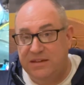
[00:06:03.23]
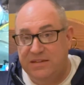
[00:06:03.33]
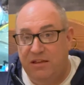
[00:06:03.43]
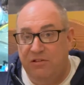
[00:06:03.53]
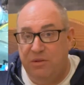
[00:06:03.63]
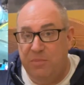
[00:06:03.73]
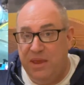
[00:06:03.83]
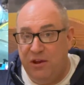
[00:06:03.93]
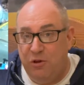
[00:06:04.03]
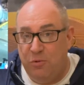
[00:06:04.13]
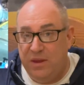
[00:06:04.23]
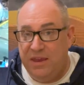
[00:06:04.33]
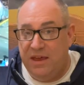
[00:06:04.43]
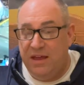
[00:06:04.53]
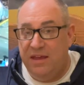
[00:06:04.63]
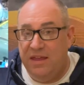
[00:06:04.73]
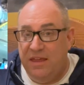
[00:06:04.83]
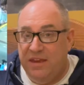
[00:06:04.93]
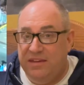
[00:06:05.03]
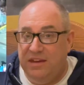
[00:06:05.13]
El Camino. We
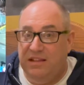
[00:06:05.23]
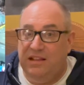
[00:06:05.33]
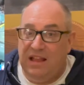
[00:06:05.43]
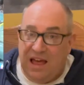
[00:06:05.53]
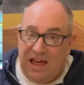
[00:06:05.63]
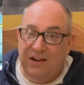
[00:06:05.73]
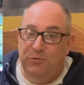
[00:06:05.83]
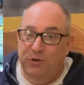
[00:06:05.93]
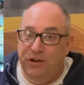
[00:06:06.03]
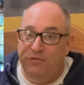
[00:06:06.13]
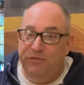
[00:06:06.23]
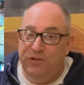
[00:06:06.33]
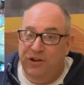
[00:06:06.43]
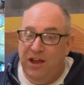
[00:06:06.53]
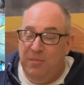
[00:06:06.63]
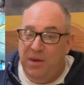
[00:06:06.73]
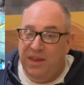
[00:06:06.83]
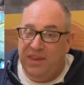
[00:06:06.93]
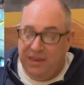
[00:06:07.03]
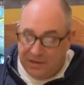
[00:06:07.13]
did a lot of work for
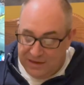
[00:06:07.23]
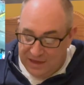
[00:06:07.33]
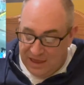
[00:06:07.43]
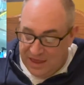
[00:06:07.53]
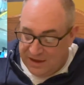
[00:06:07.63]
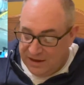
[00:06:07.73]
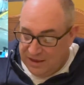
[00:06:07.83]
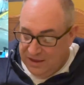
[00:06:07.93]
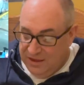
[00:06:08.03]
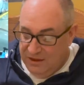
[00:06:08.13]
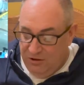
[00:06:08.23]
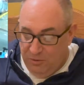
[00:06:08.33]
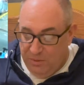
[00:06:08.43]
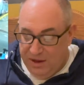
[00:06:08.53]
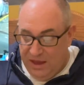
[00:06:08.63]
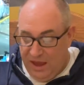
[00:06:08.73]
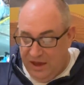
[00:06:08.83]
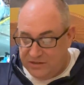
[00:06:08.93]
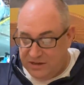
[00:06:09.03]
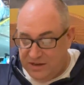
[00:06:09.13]
Mike Elion. Oh my
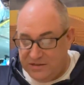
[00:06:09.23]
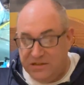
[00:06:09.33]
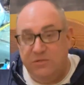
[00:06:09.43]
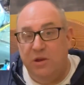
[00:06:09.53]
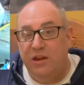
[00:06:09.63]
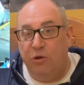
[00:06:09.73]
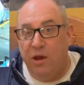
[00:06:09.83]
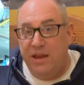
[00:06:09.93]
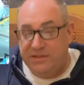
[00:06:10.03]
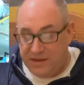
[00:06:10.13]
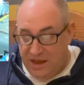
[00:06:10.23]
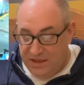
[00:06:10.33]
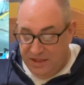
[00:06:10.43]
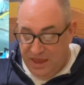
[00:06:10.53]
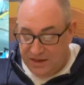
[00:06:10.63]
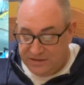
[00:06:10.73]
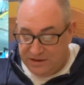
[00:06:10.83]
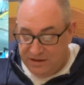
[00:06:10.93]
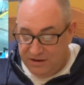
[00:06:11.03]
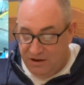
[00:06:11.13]
gosh, I just went crazy on that
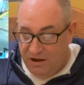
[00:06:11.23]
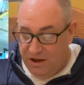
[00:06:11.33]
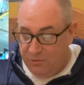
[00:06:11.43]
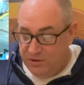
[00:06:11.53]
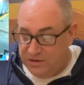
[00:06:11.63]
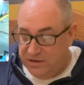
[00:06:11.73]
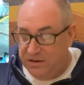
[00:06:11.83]
car. We did